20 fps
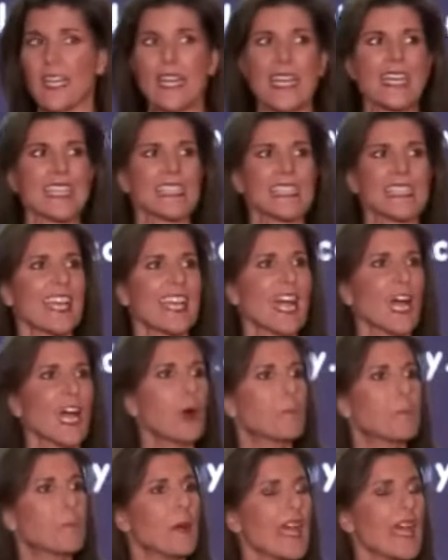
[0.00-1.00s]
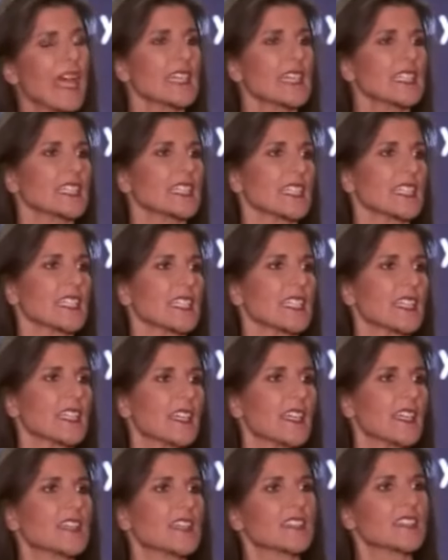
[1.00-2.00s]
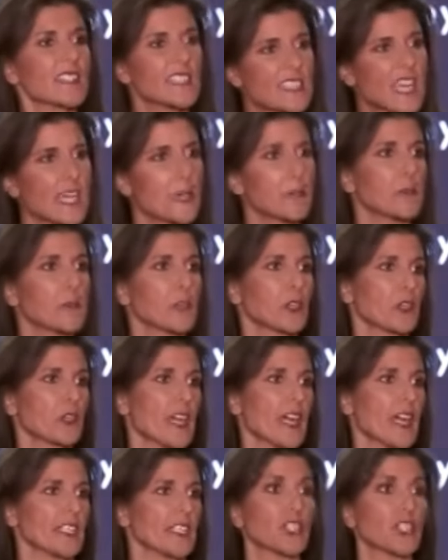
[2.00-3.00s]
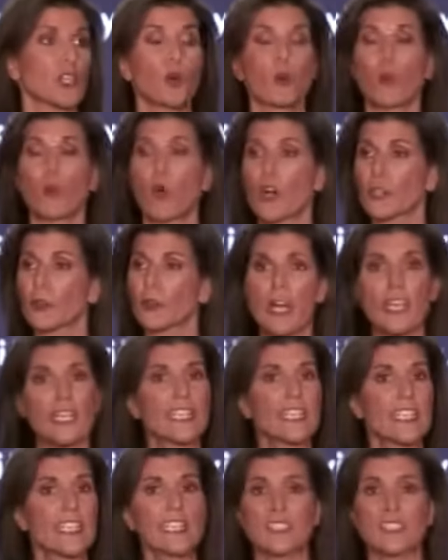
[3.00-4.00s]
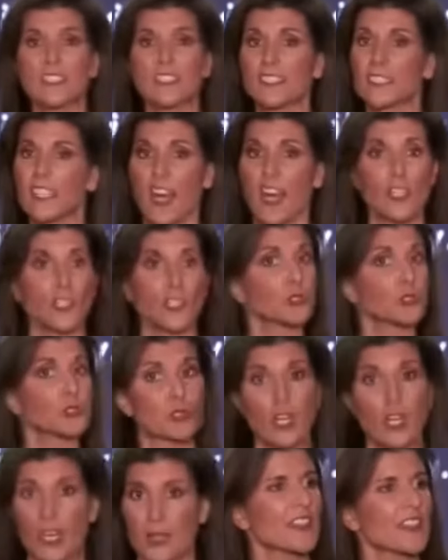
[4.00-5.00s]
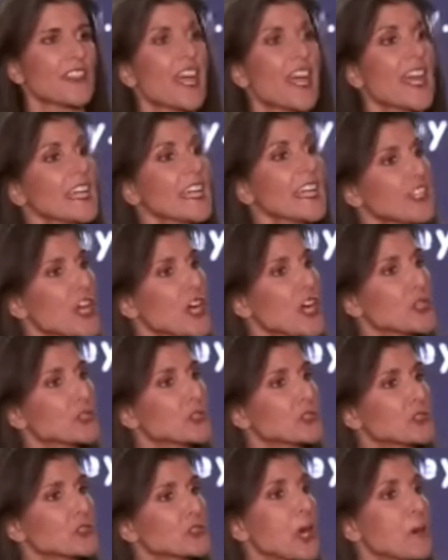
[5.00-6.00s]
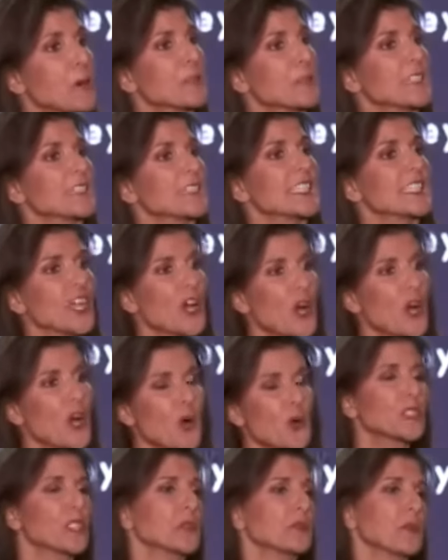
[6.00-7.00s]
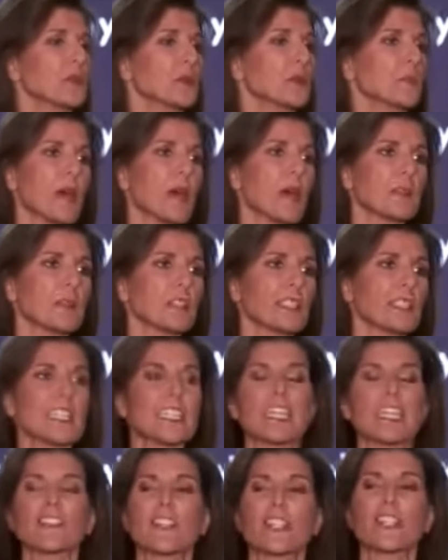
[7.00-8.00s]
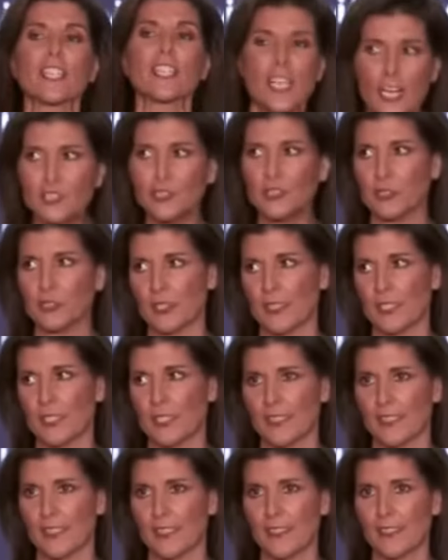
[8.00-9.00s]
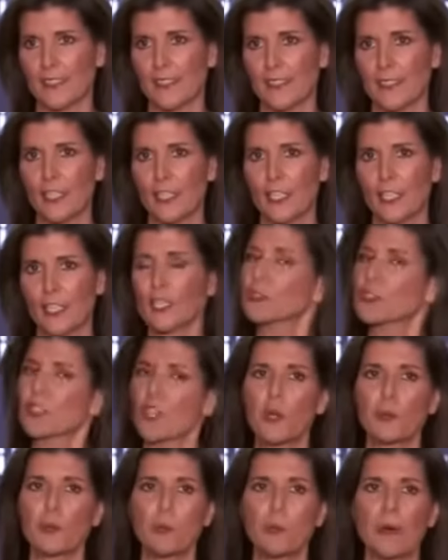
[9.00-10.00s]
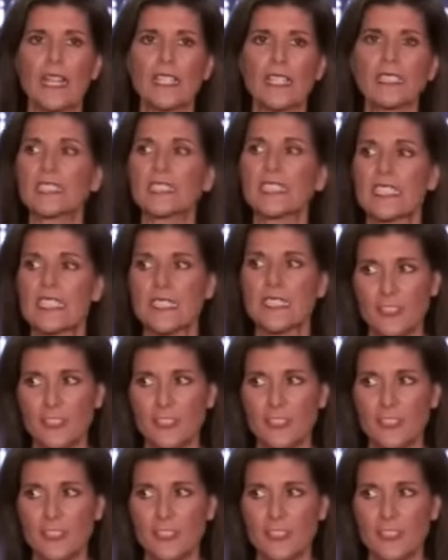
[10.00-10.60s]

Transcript: is how badly the Democrats want to run against Donald Trump. They know Trump is the only Republican in the country who Joe Biden can